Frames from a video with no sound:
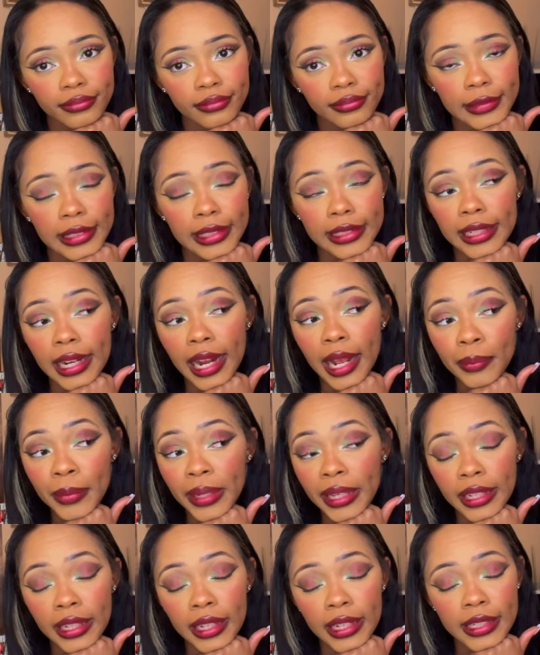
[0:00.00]
Because it ain't
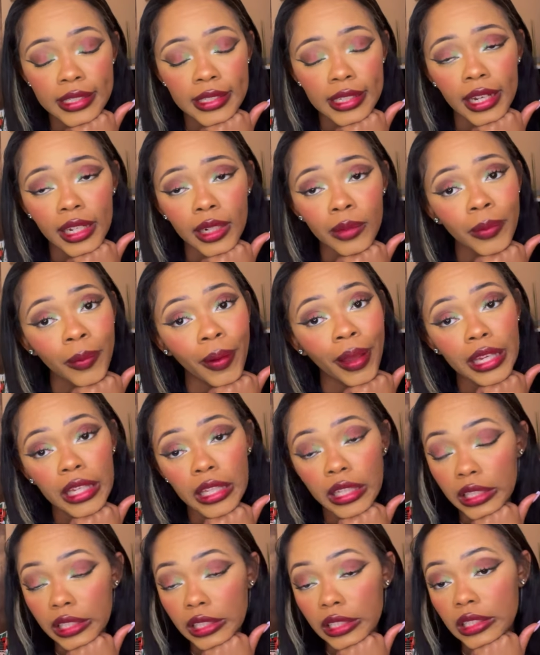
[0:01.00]
me and it's not going to be my
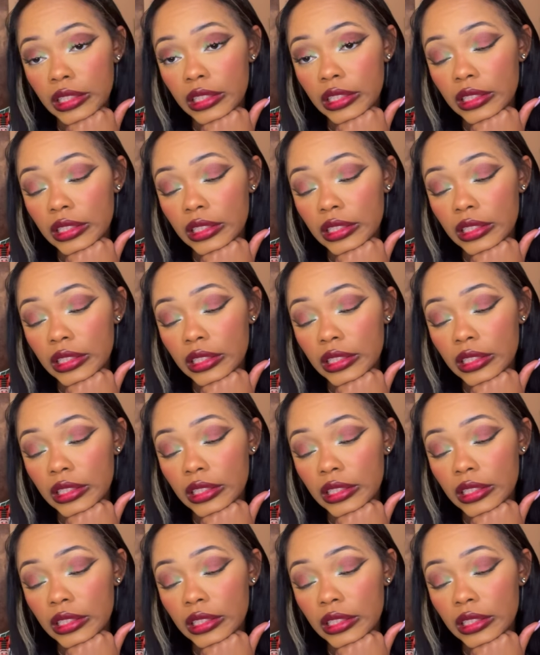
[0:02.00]
kids.